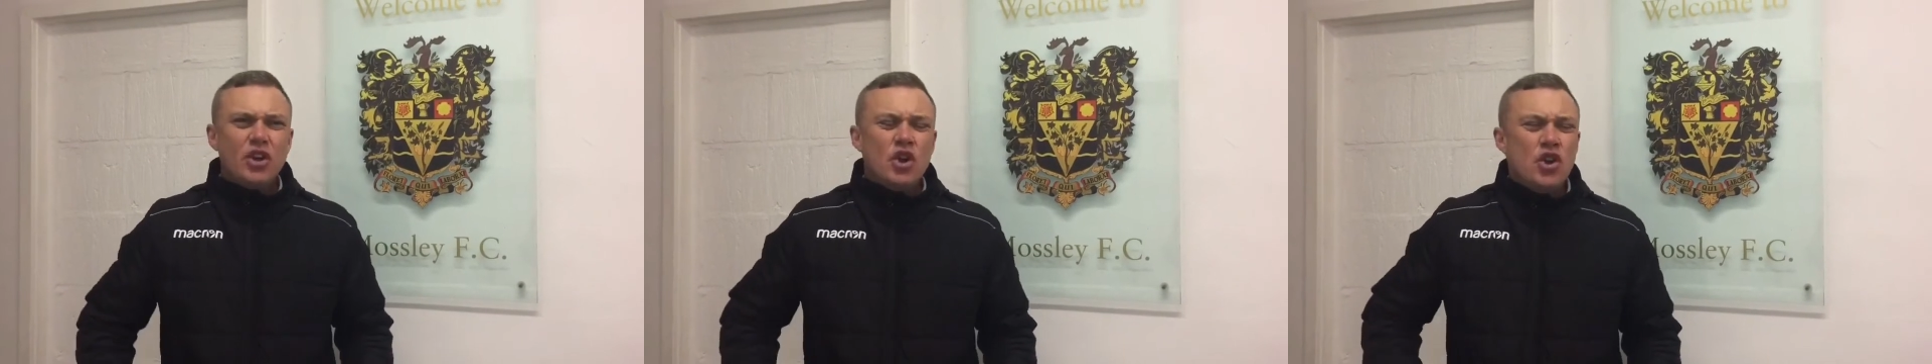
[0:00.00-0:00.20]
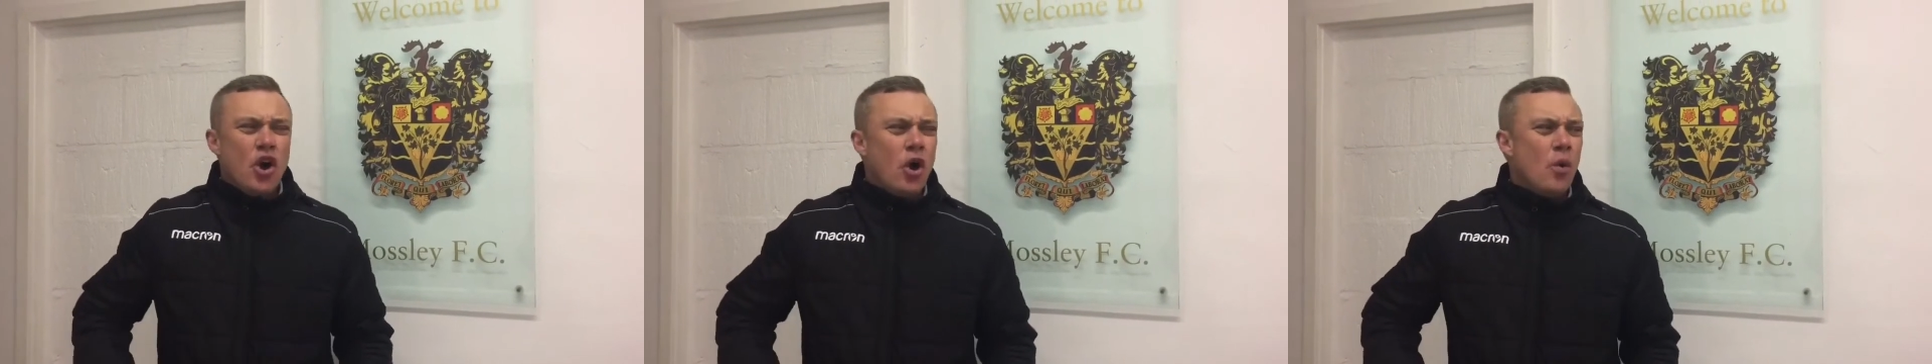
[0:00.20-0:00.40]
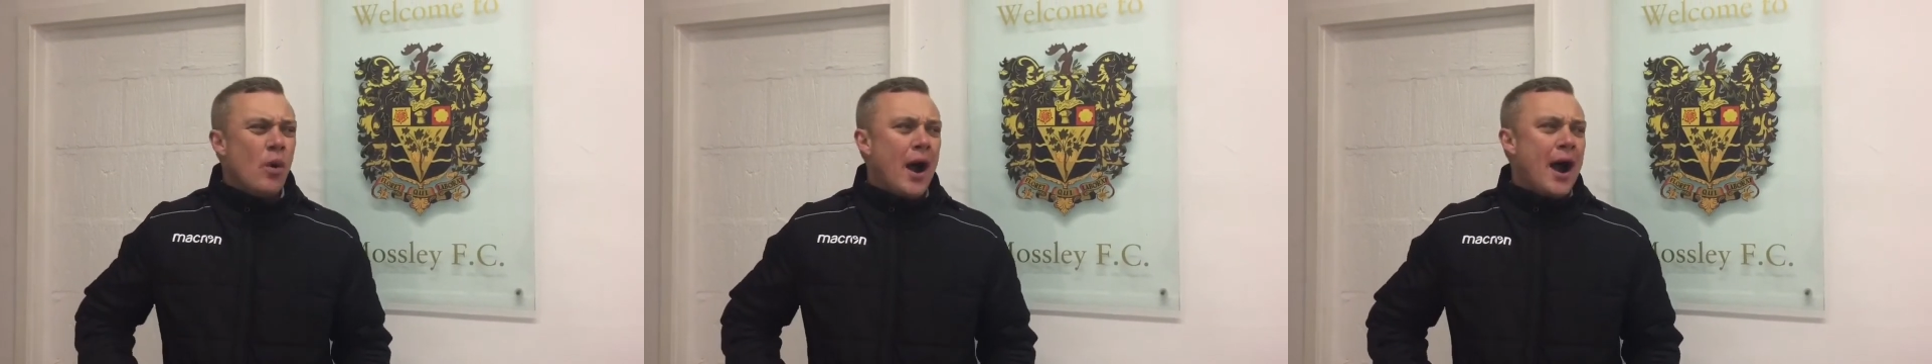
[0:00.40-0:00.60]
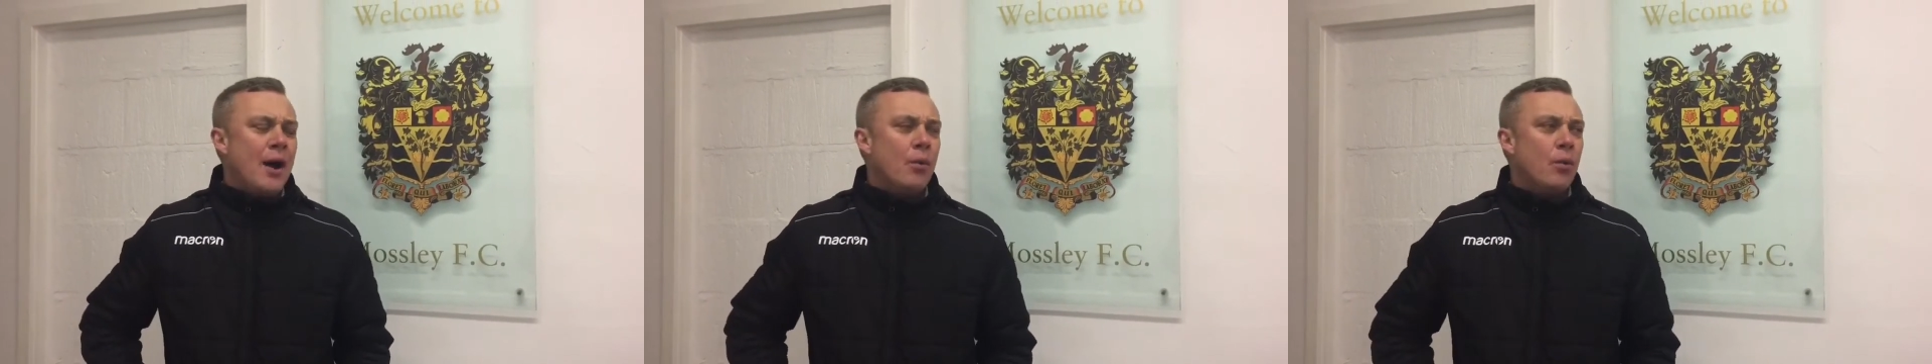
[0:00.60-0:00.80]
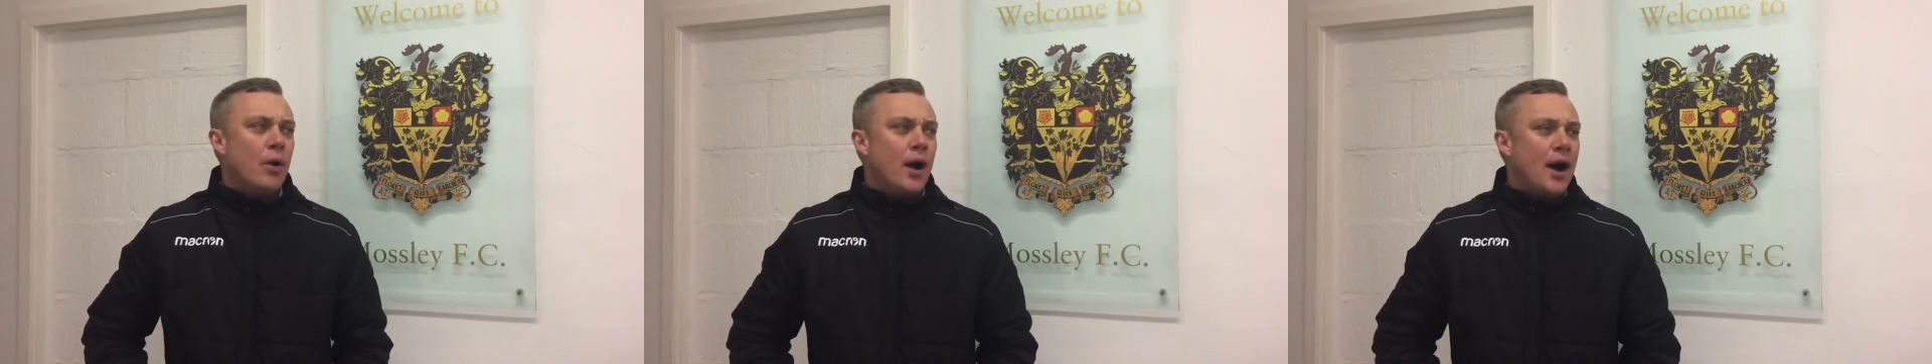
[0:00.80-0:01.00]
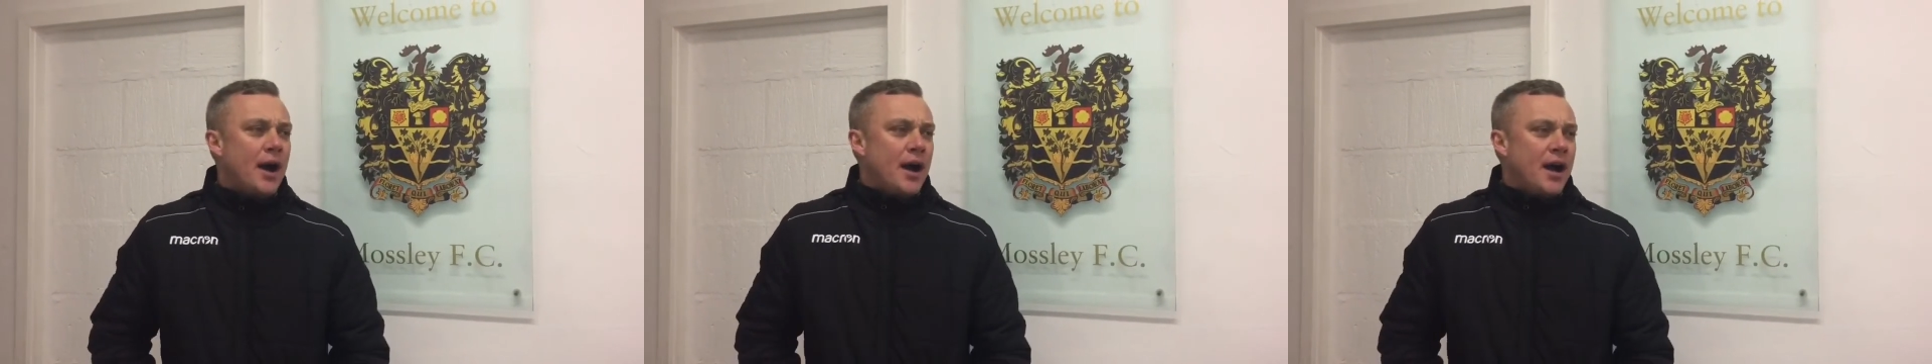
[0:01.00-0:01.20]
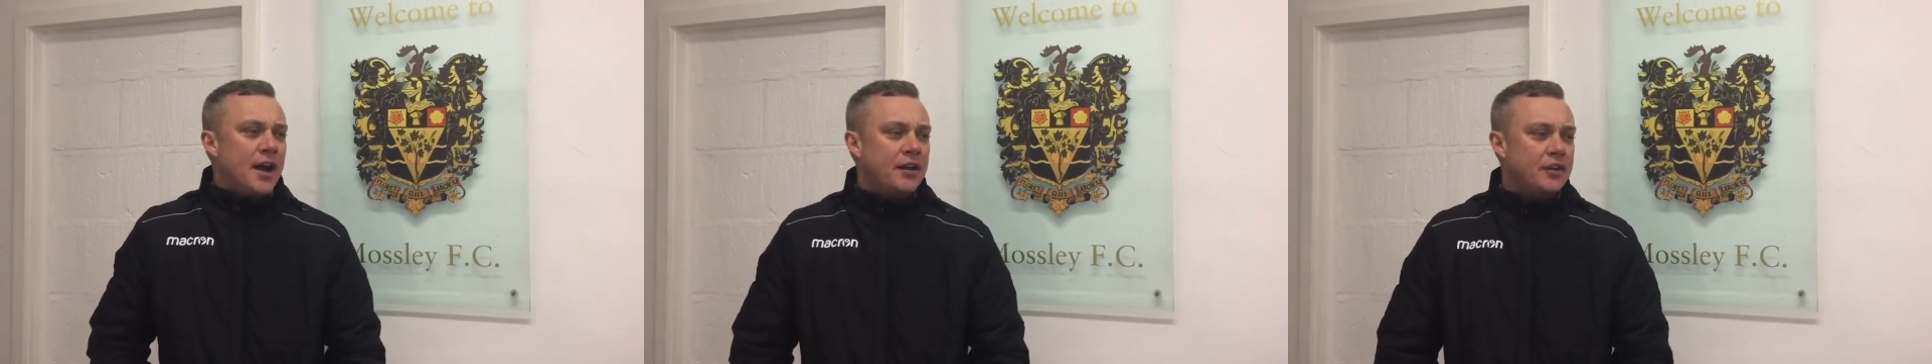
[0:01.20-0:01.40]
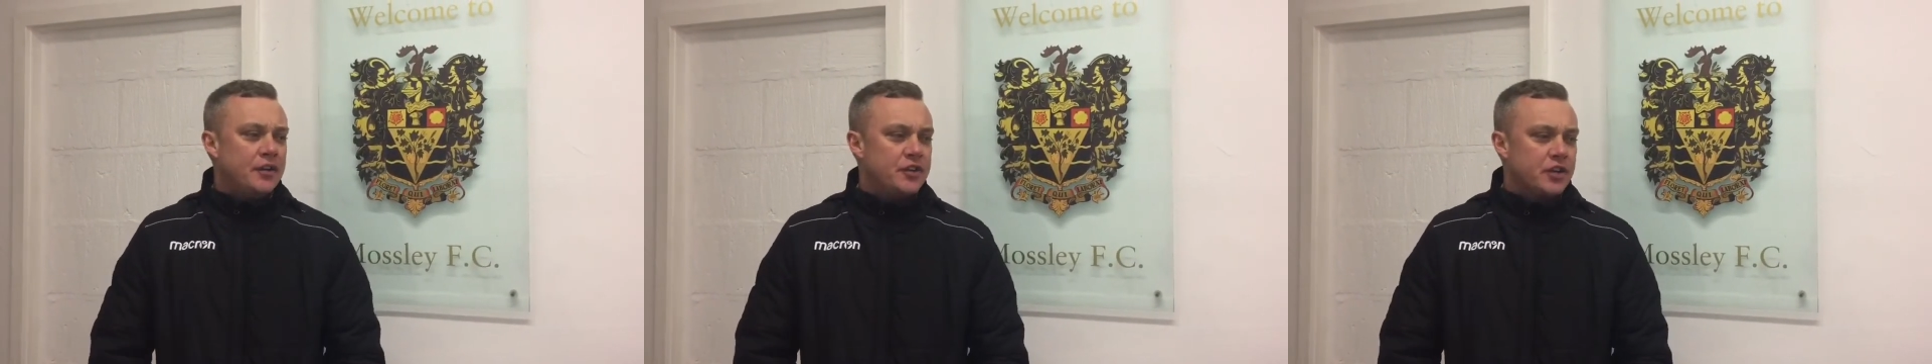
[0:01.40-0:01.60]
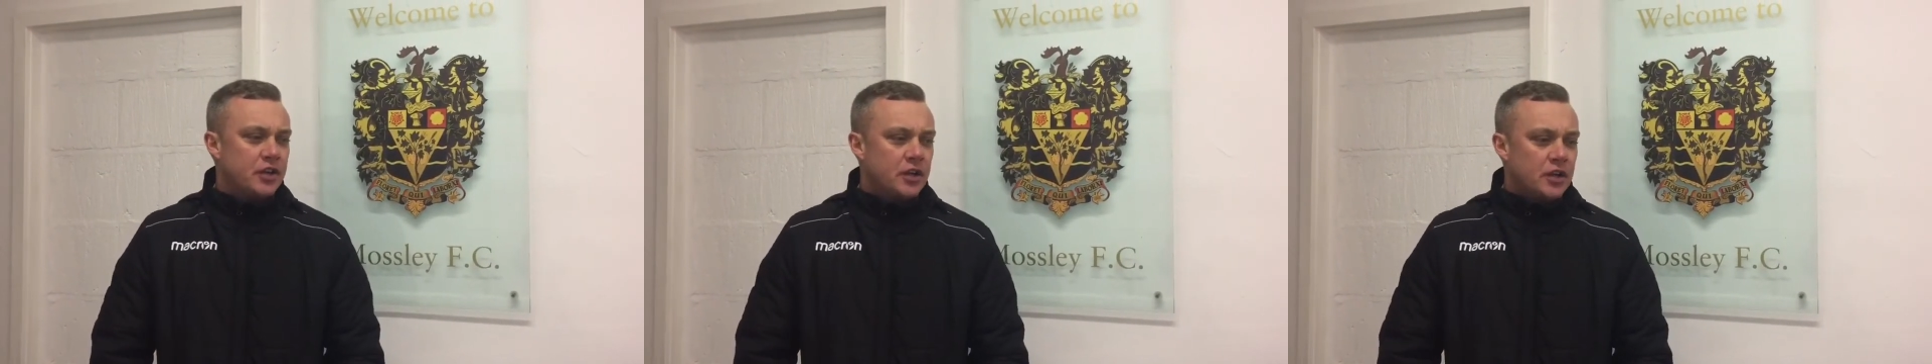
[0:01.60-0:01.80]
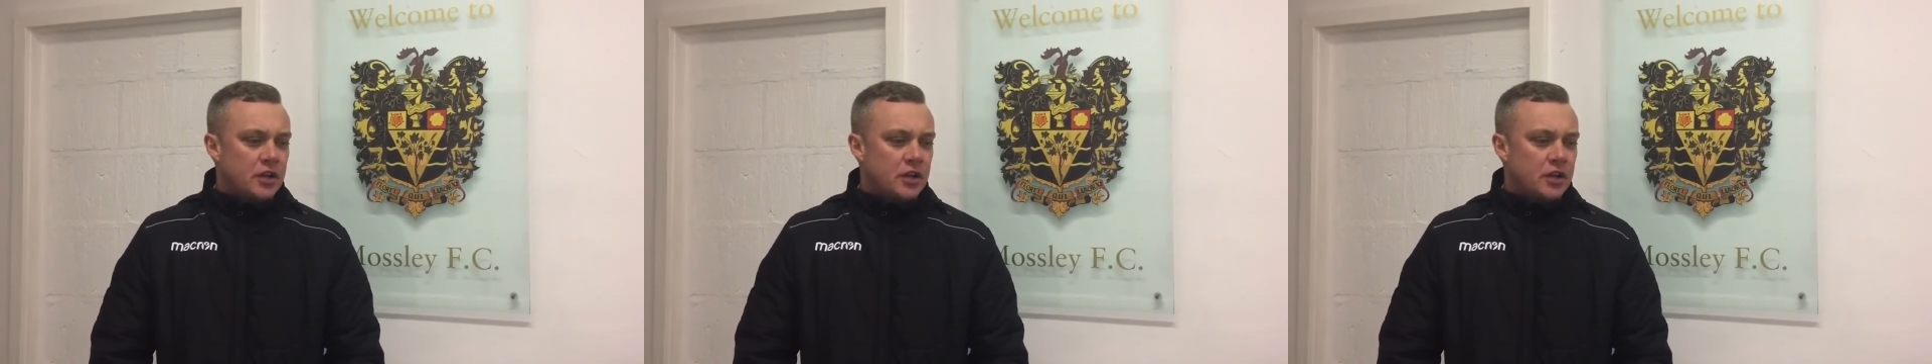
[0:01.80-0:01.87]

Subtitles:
know-how, and